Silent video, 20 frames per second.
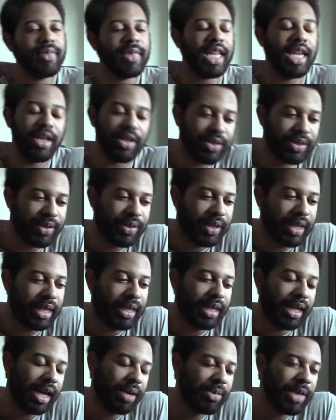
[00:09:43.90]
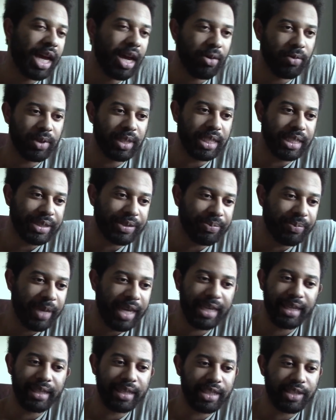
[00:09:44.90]
here's the thing, I'm not really
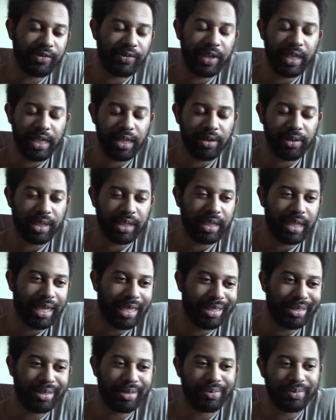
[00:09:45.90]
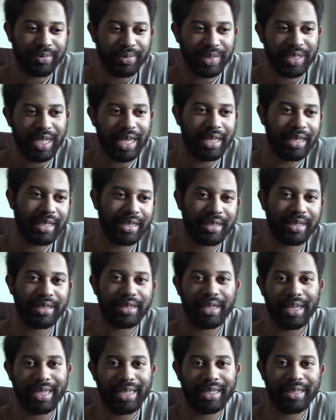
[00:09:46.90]
making this video to, like, say this
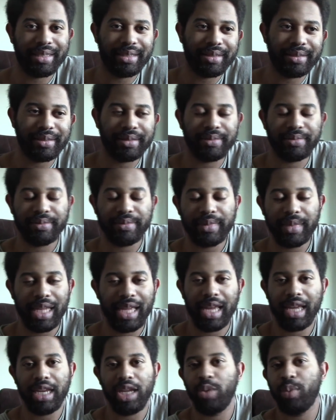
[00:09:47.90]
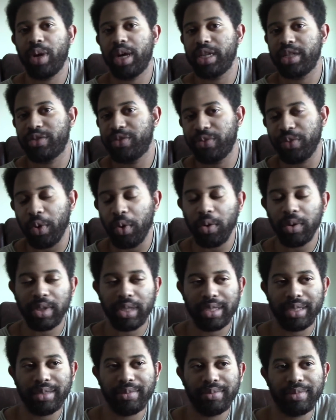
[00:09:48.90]
is, like, anybody's
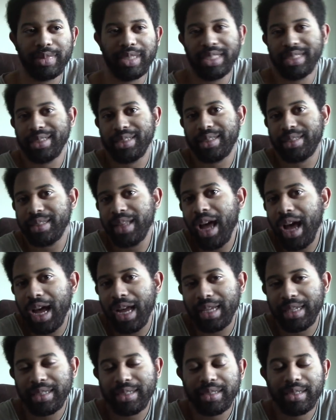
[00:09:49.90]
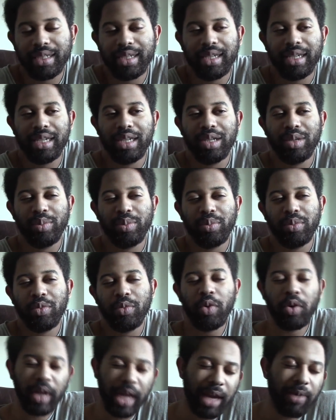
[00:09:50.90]
fault, because it's not.
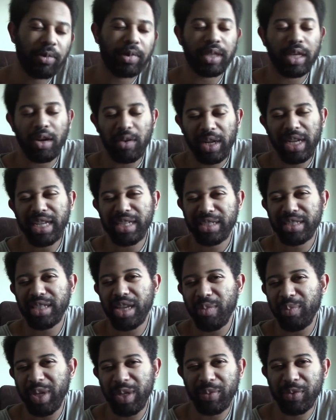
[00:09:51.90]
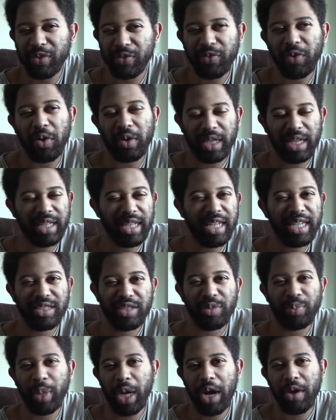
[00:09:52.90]
Okay, well, no, it is some people's fault, and I think it's
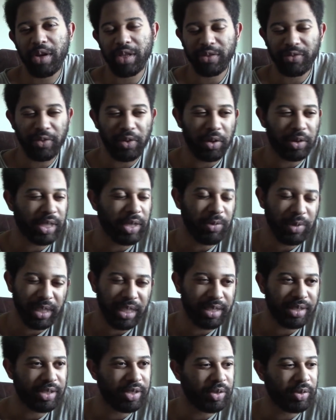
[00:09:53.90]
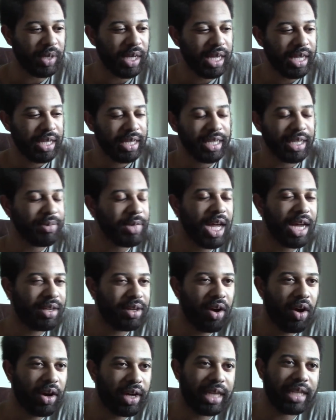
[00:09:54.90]
your parents' fault. I really do. Like, I'm not
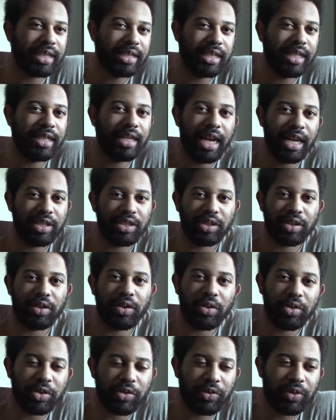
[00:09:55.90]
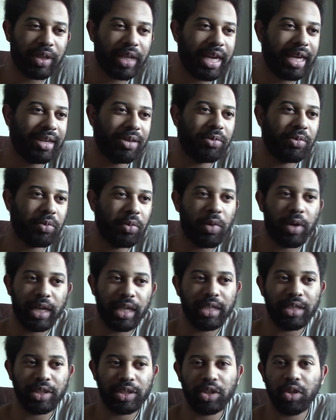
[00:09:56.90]
knocking teenage girls for, like,
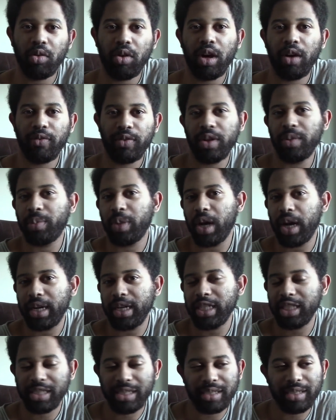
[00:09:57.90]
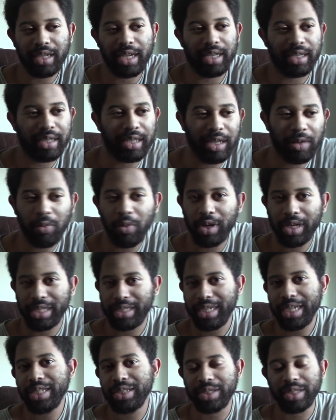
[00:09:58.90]
wanting to show off their bodies because, like, they want
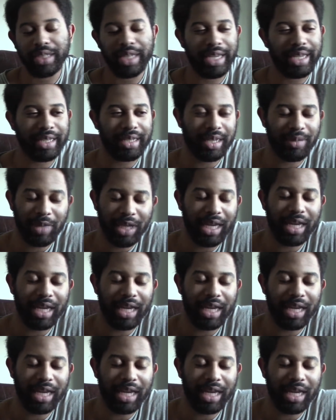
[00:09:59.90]
attention. Like, I mean,